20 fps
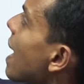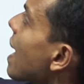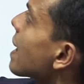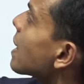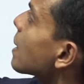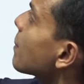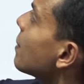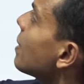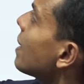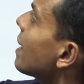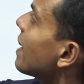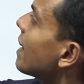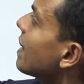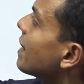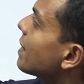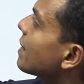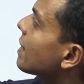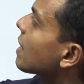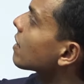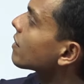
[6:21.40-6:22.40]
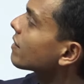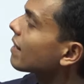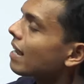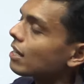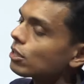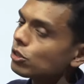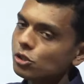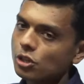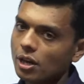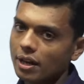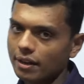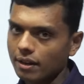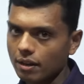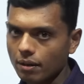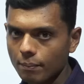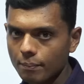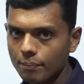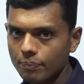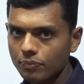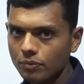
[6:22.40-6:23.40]
arable area than
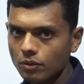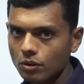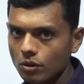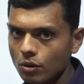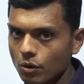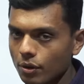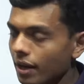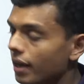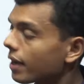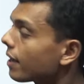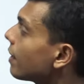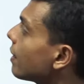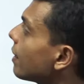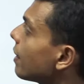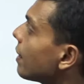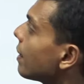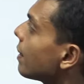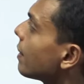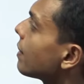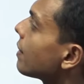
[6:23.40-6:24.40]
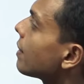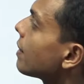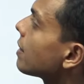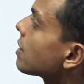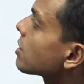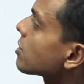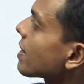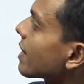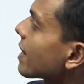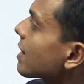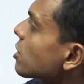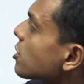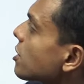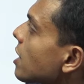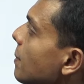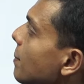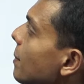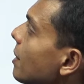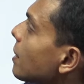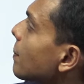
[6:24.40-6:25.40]
China. Okay. Second
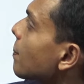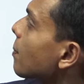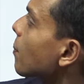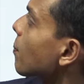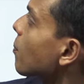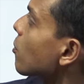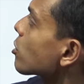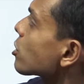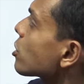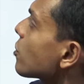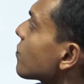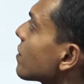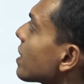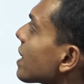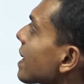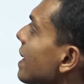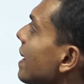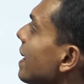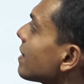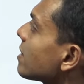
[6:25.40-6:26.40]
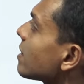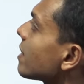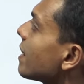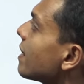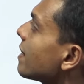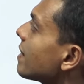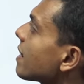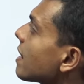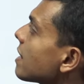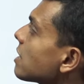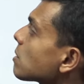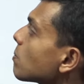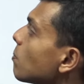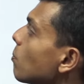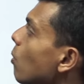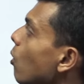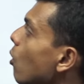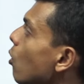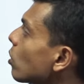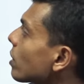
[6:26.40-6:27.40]
statement, the proportion of irrigated area is
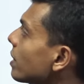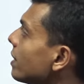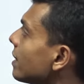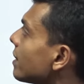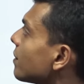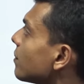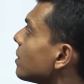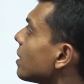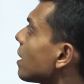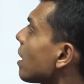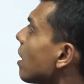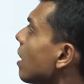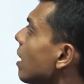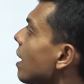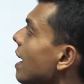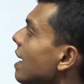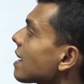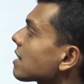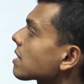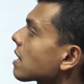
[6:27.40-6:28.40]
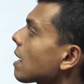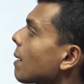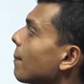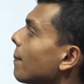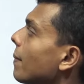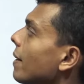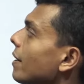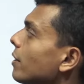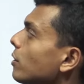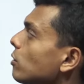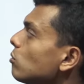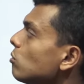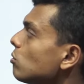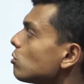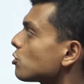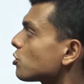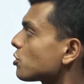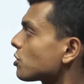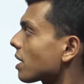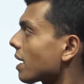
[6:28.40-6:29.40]
more in India as compared to
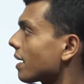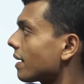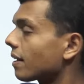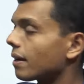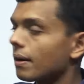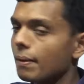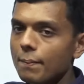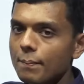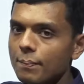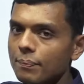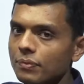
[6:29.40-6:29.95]
China.